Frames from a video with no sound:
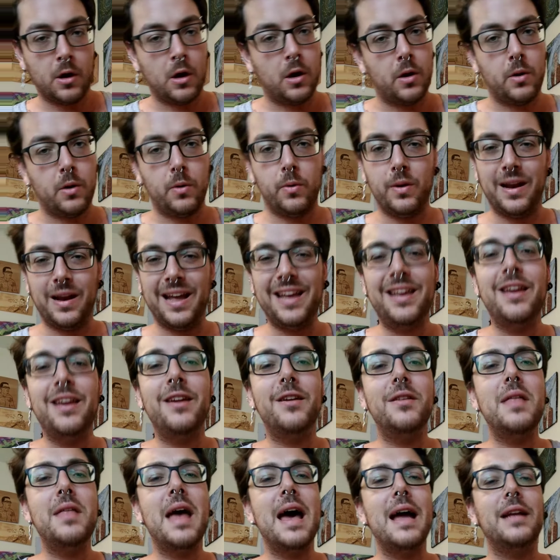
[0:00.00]
When I
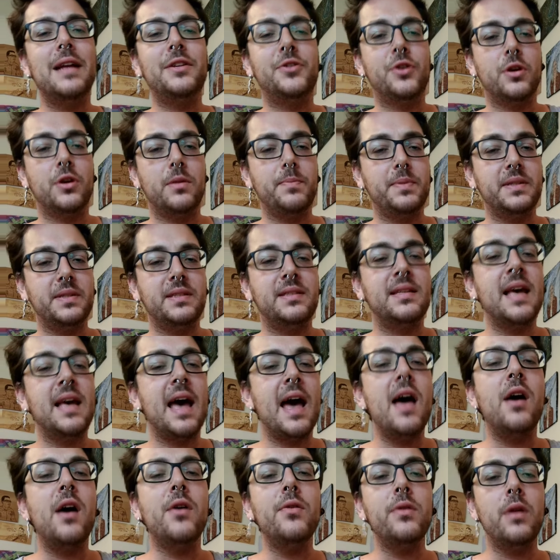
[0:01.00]
hear that trumpet
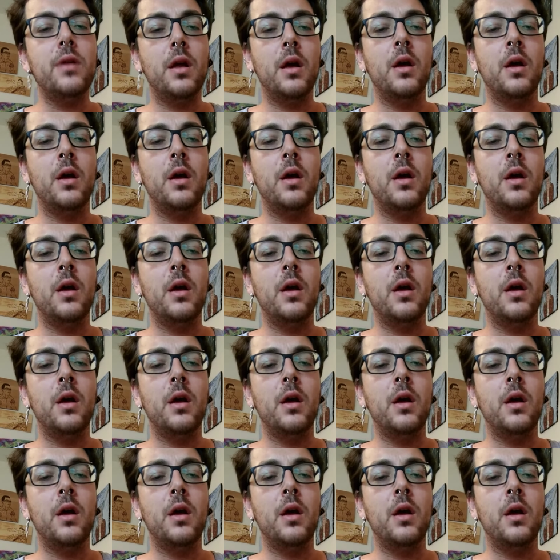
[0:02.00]
sound,